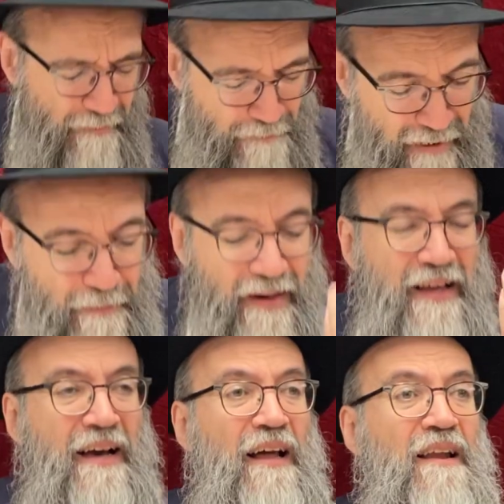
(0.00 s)

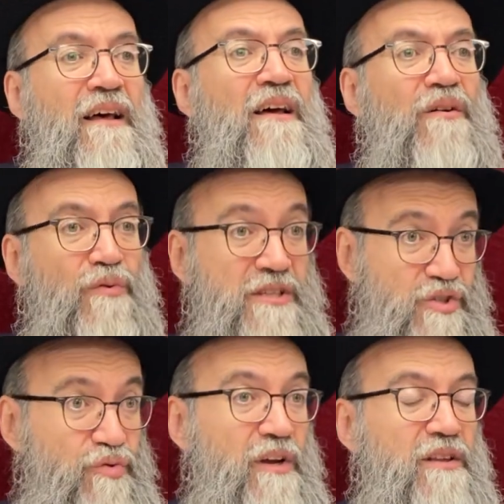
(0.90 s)
biblical
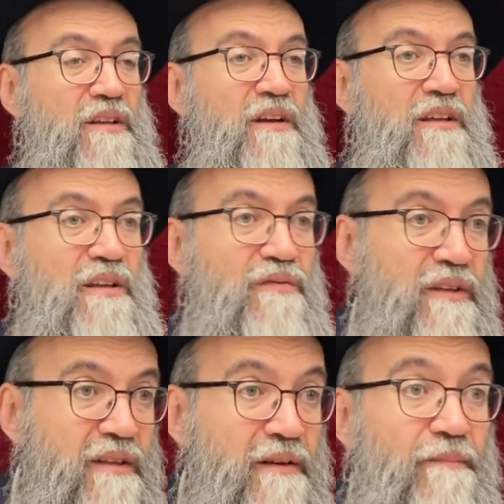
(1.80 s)
restricted
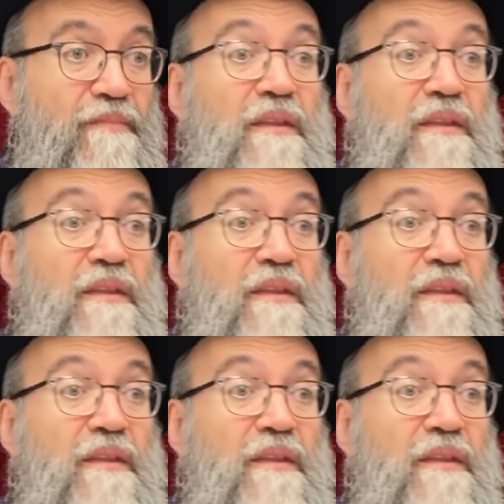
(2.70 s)
activity.